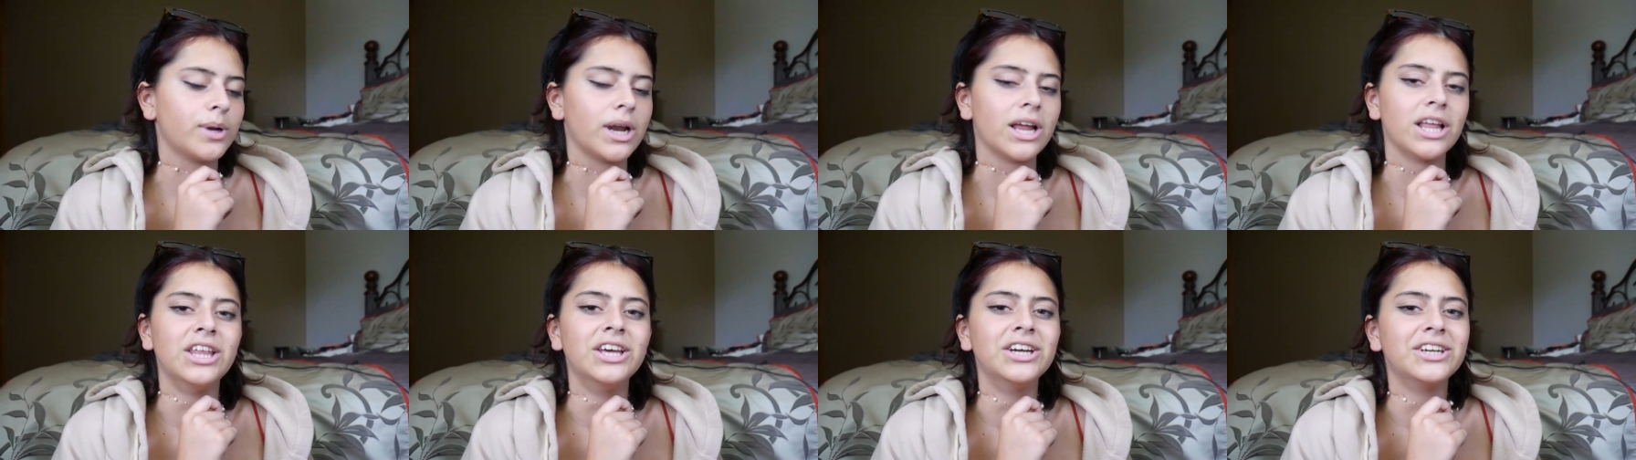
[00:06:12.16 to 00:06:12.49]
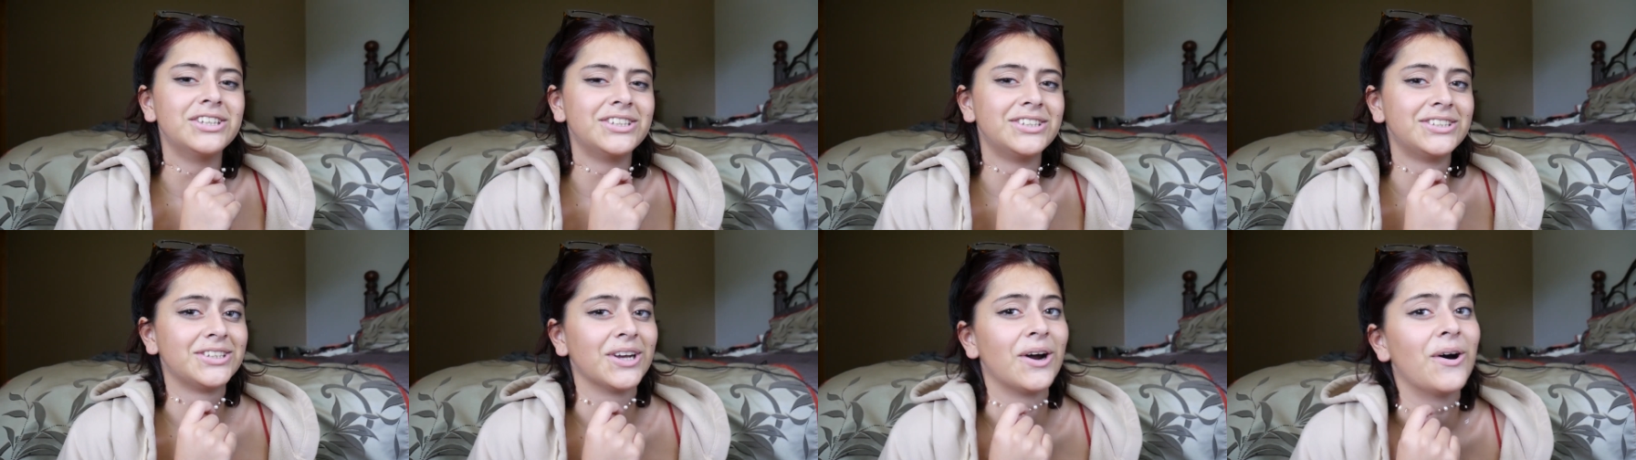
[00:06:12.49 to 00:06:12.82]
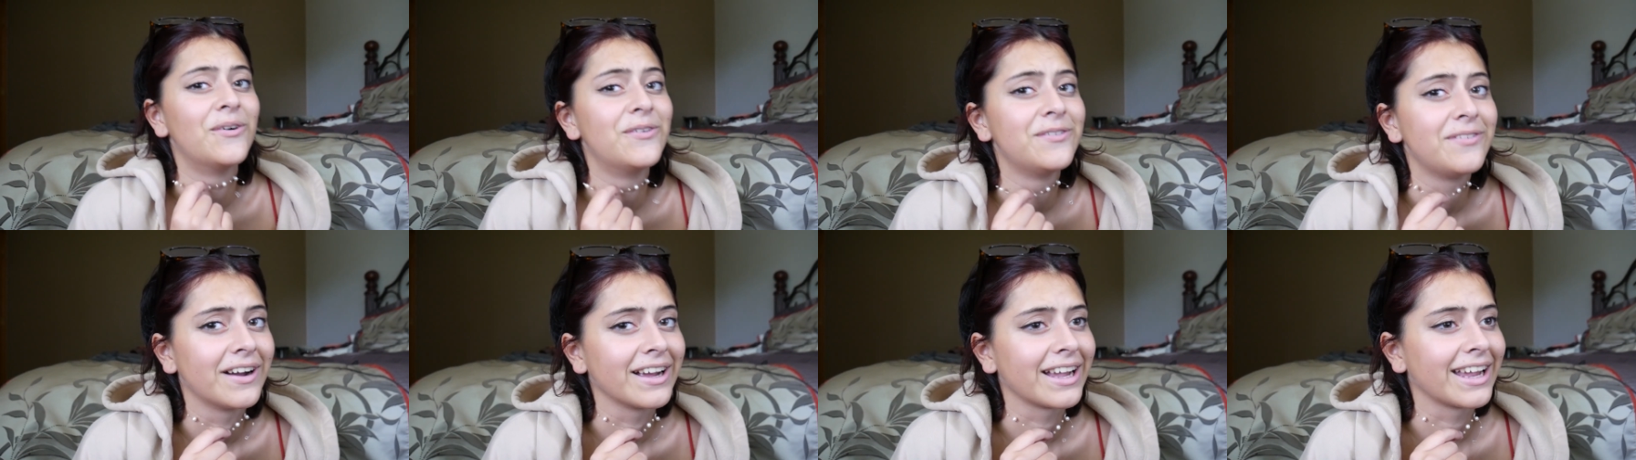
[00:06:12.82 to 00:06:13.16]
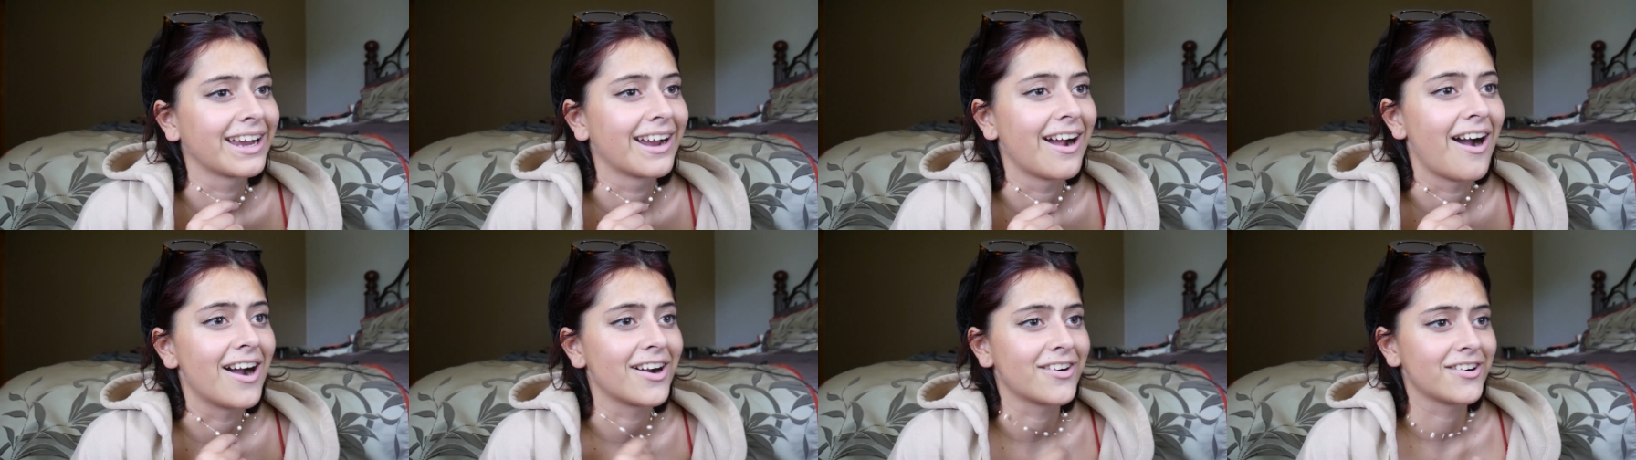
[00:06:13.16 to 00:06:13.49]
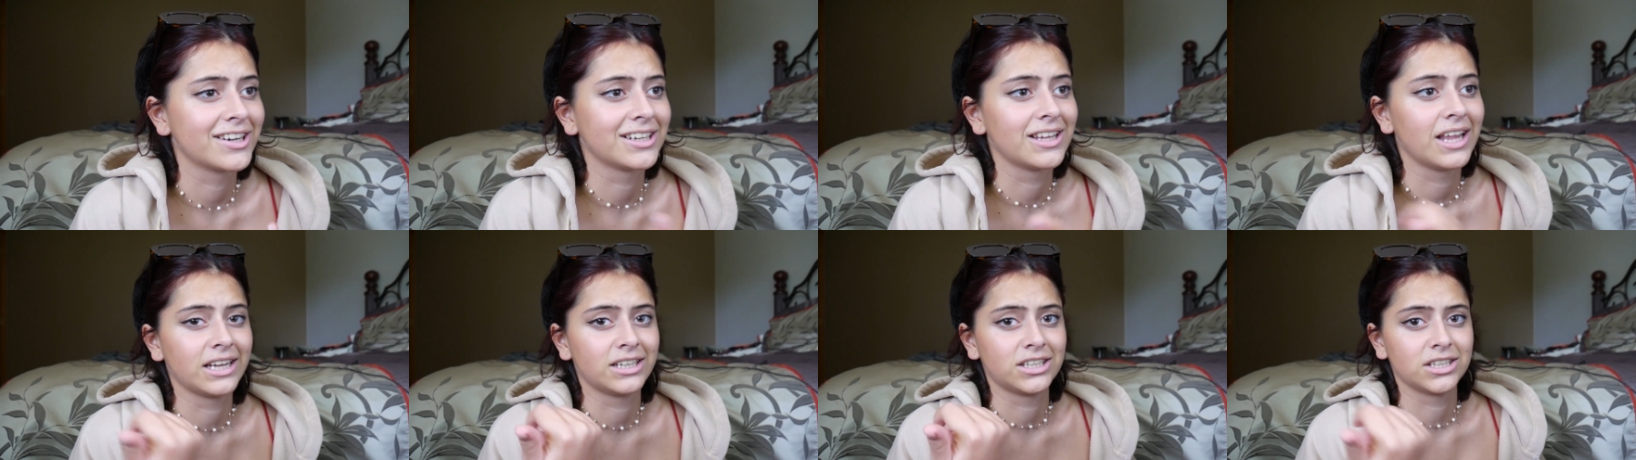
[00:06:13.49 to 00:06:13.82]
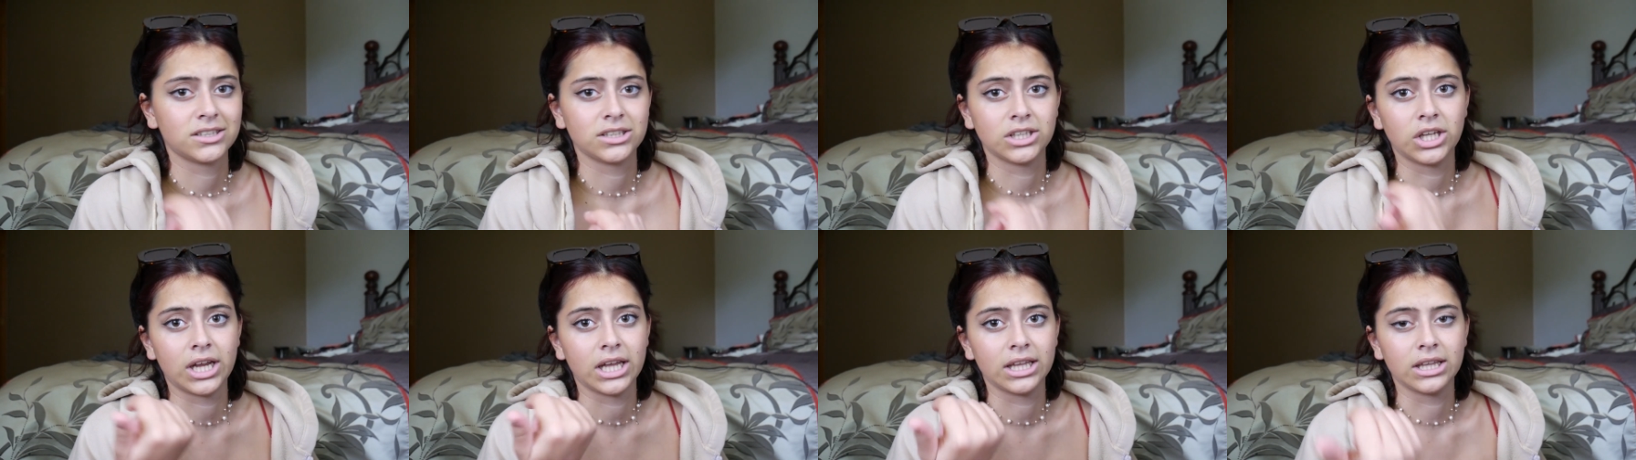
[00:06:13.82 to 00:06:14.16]
but I look so awkward like
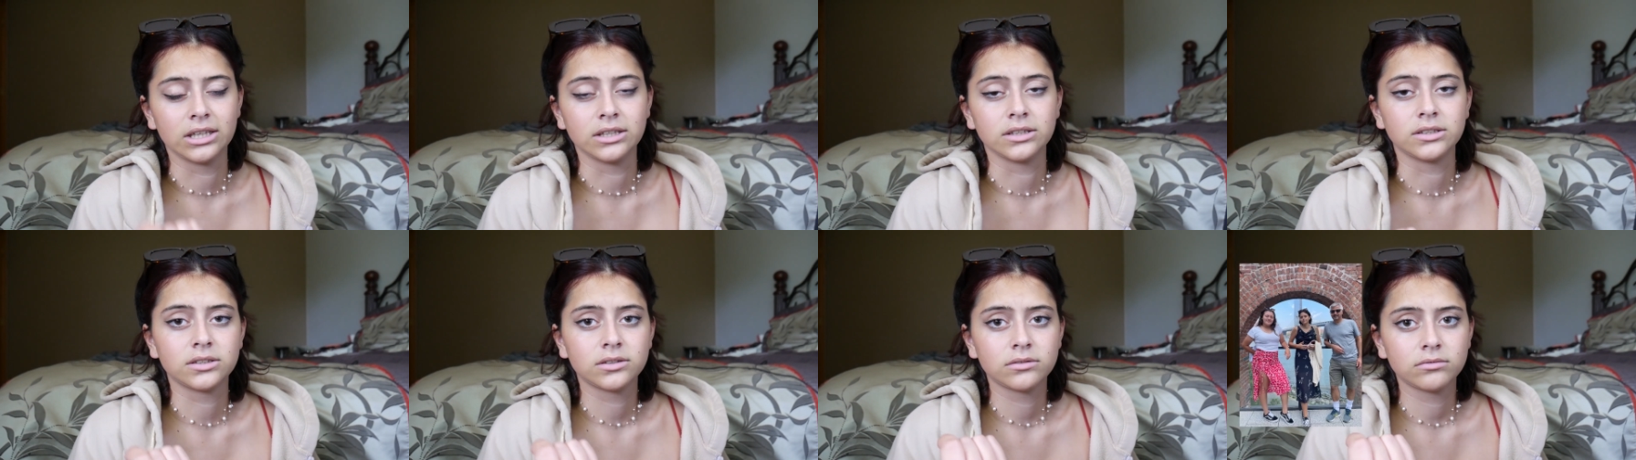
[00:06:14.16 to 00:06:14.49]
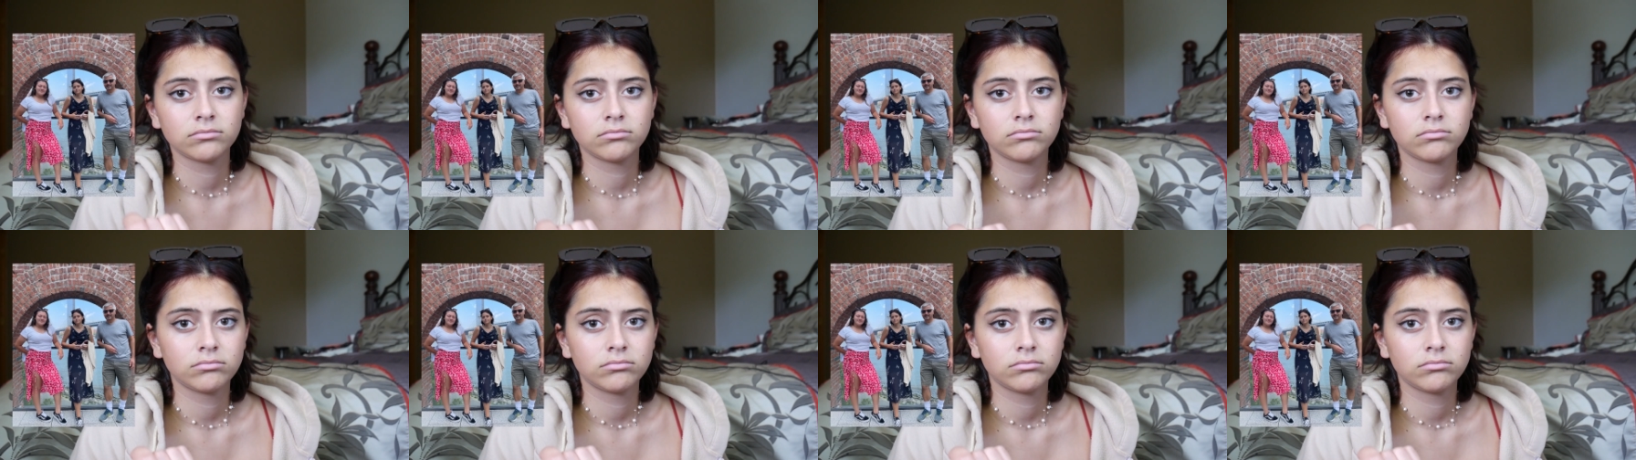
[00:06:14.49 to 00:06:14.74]
just look at this.